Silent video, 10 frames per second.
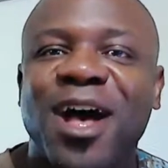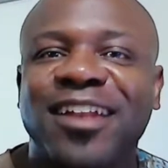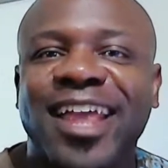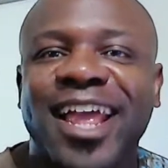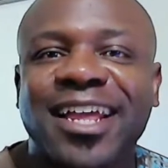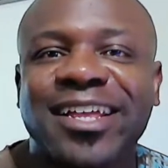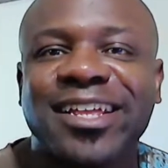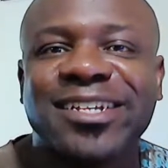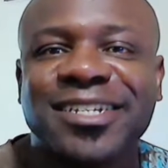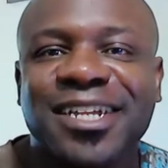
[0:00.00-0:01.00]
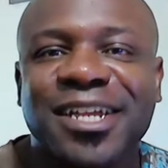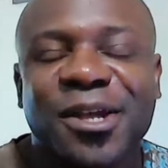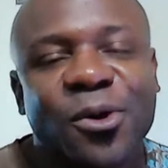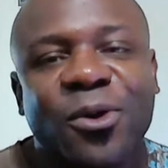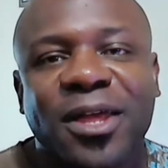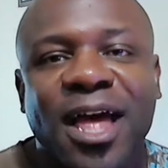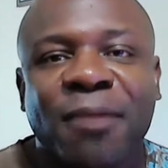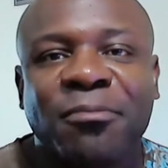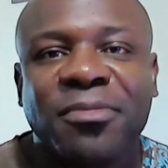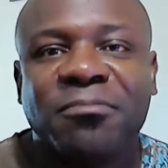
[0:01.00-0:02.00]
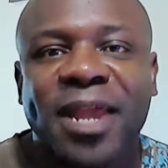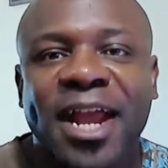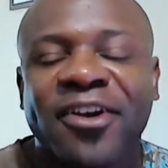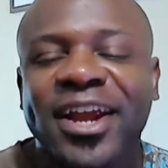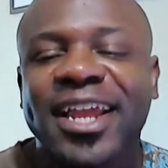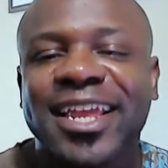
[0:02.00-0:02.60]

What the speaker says: Montana, I'm Eric.